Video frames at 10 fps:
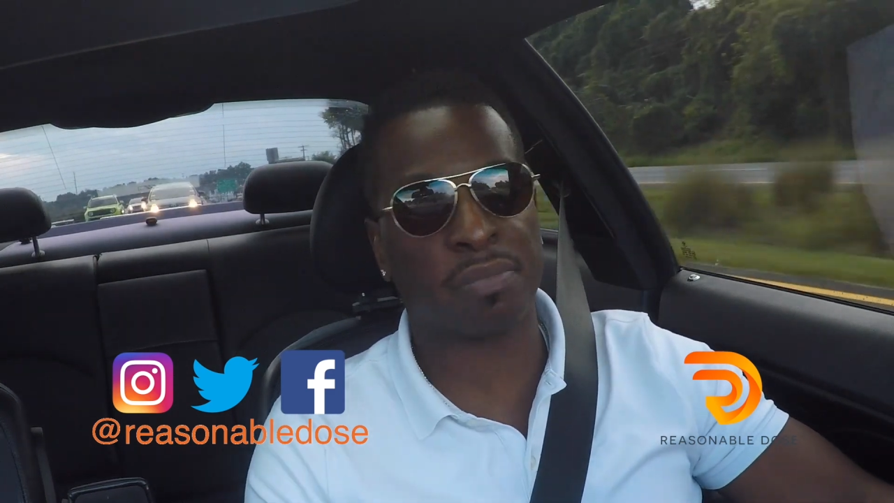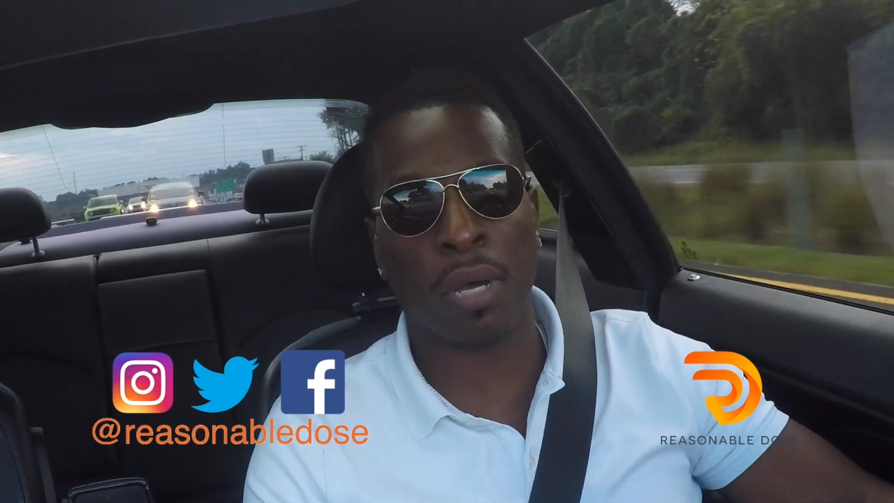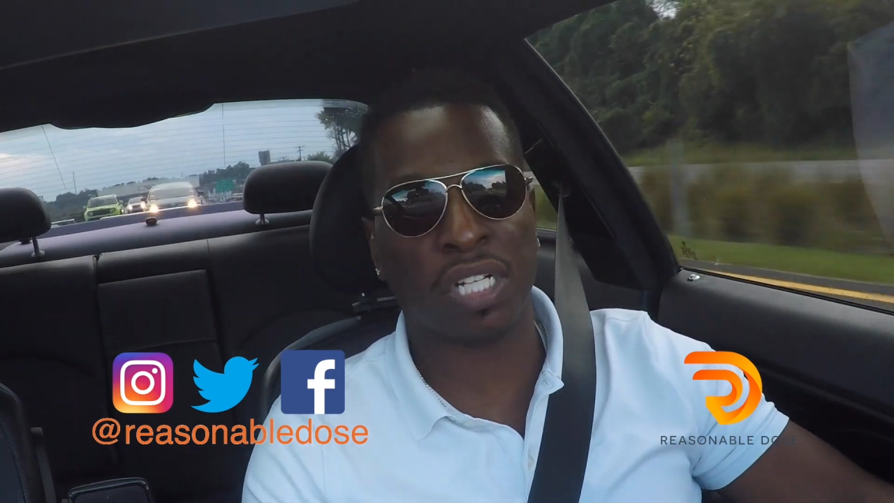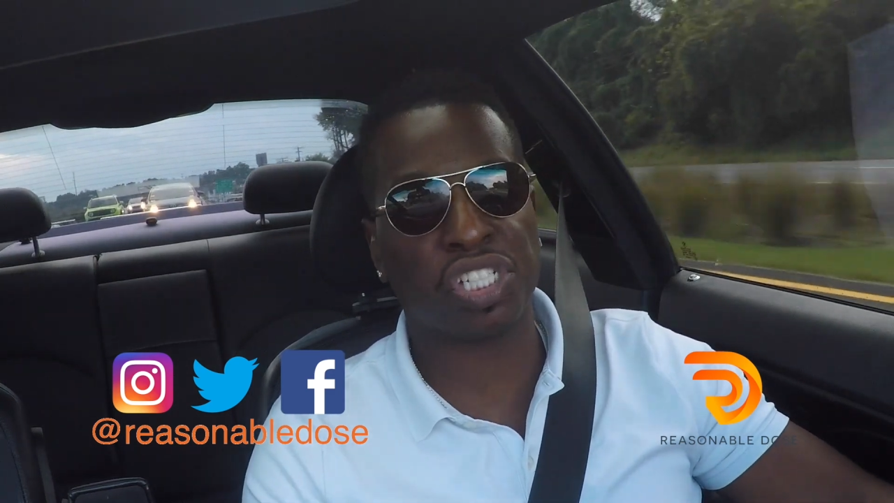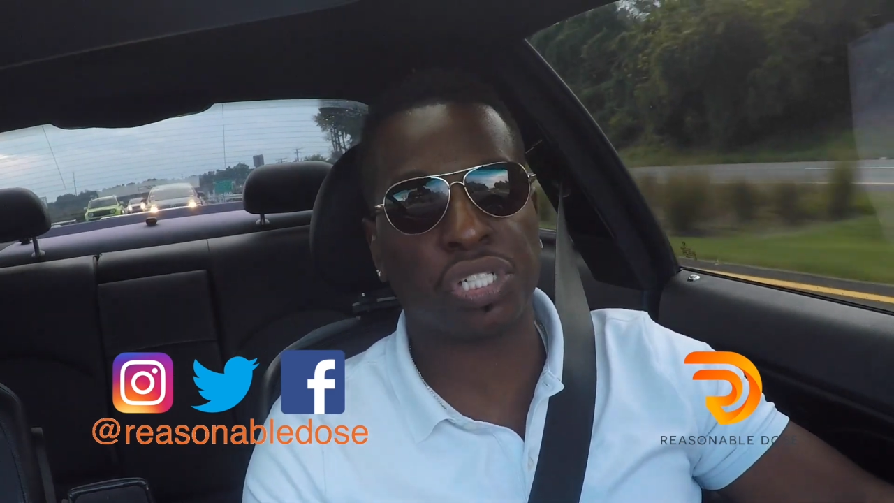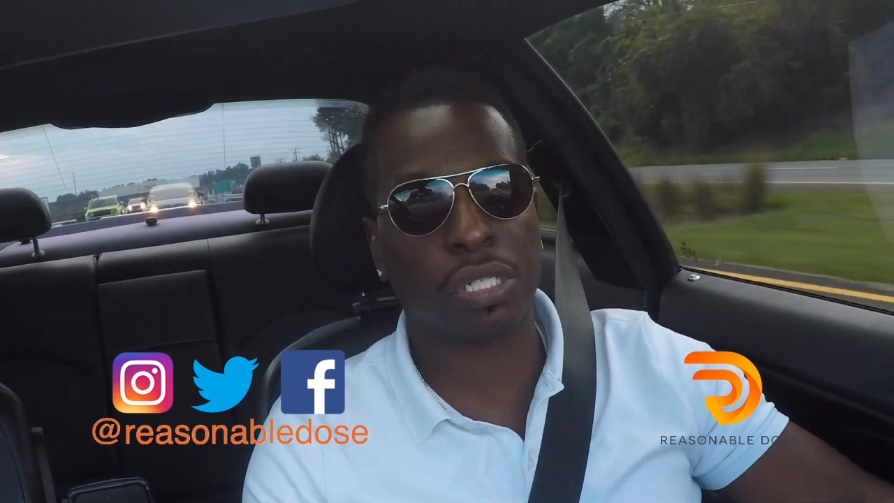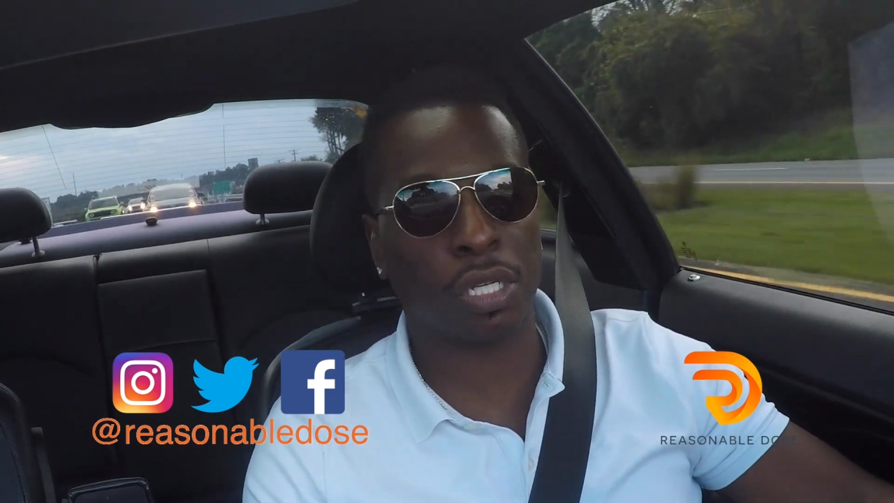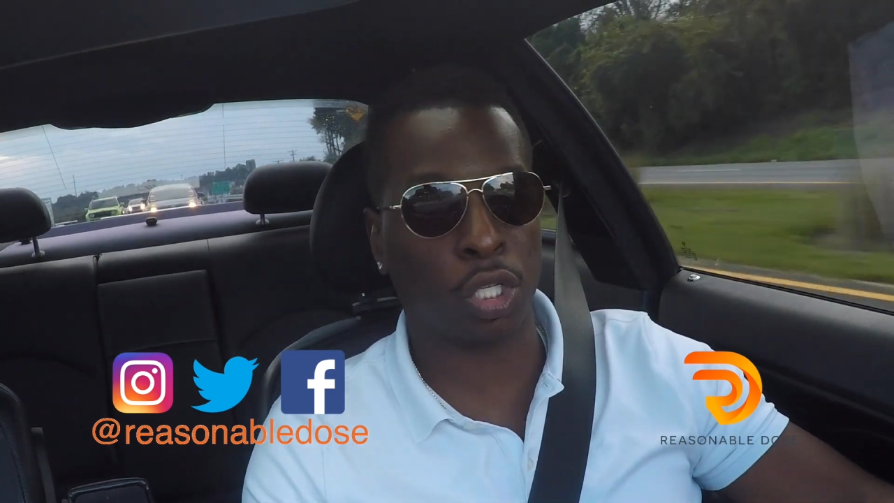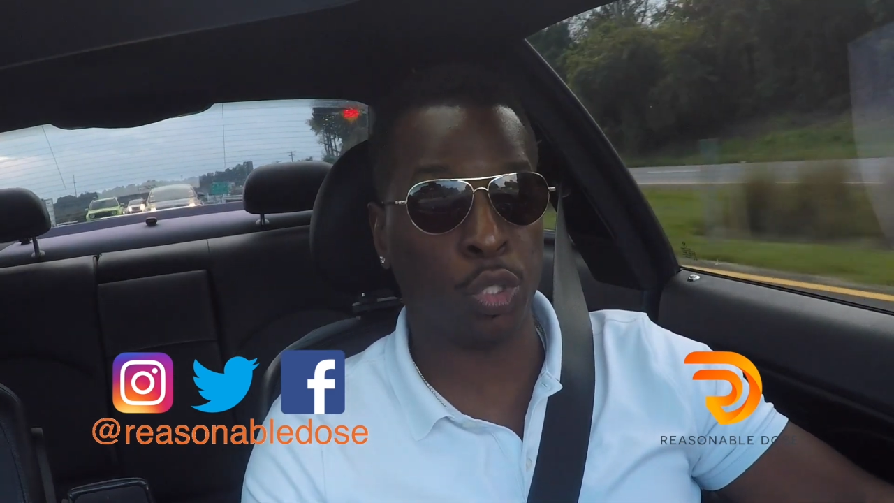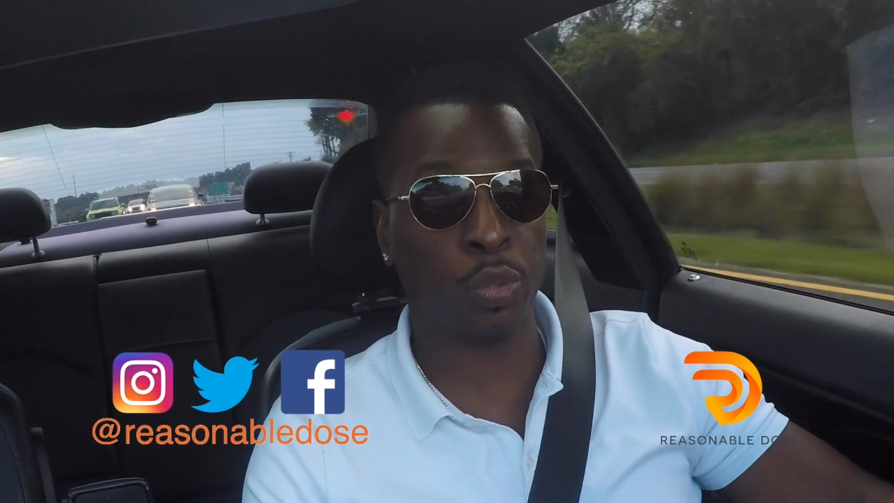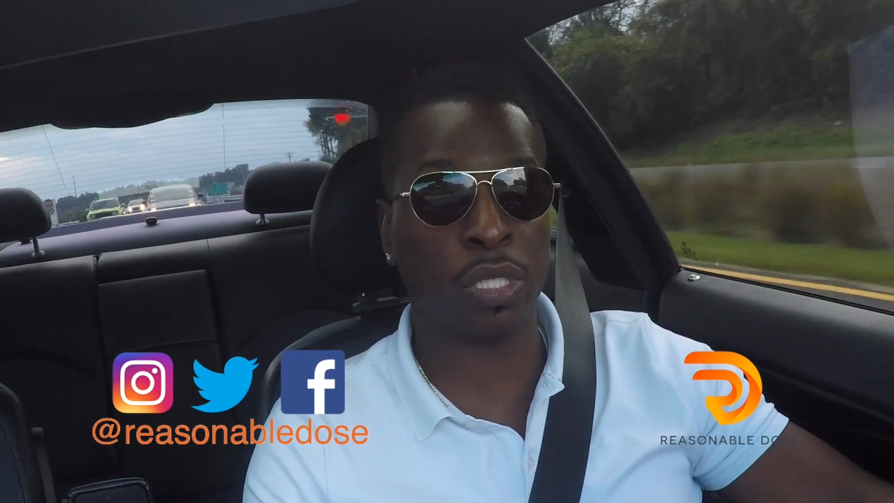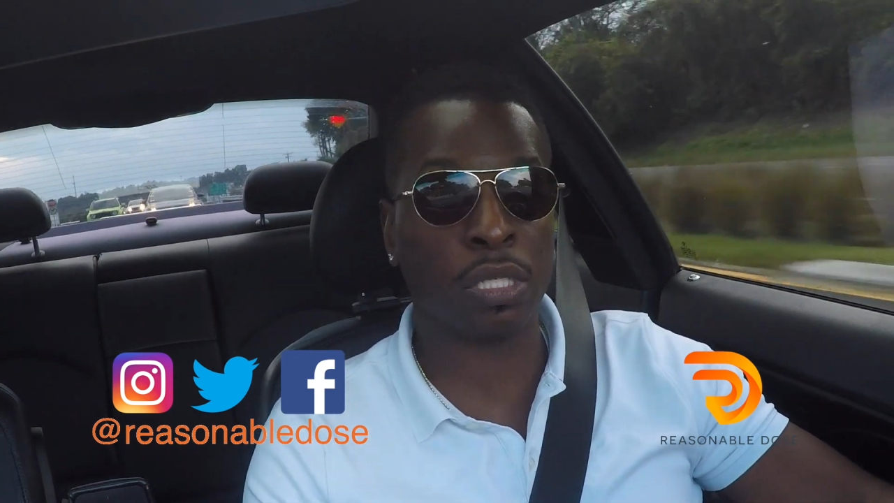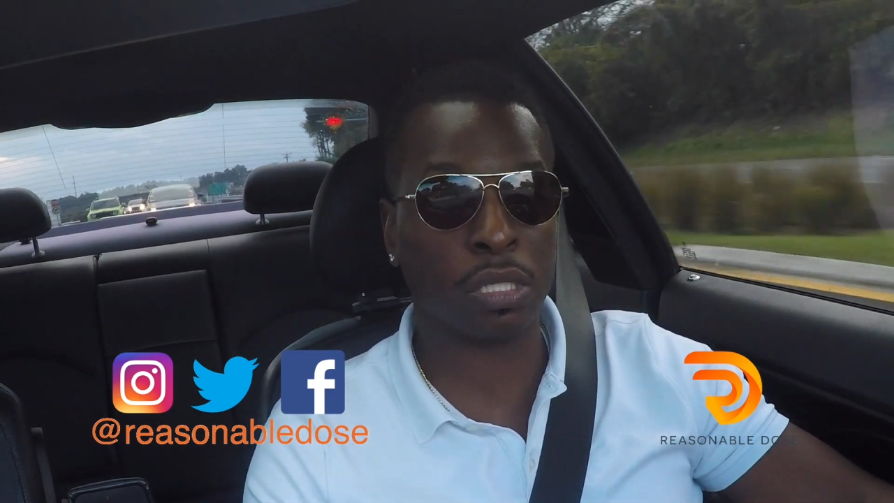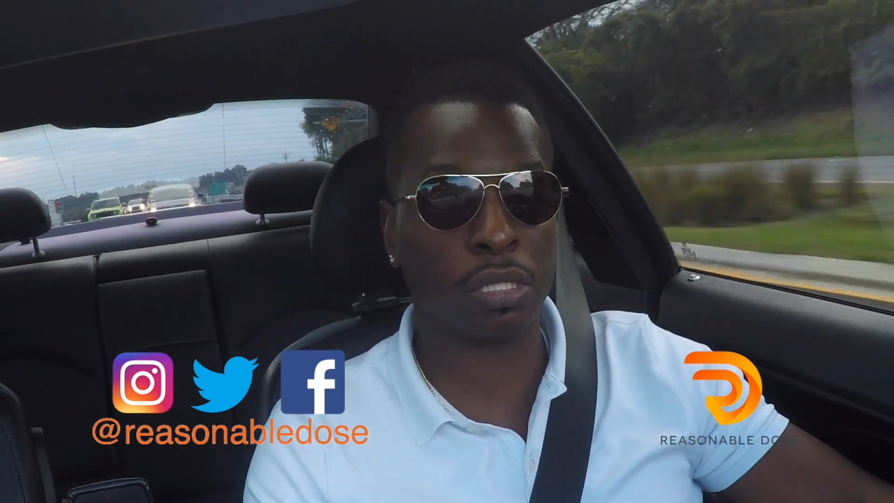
much gluten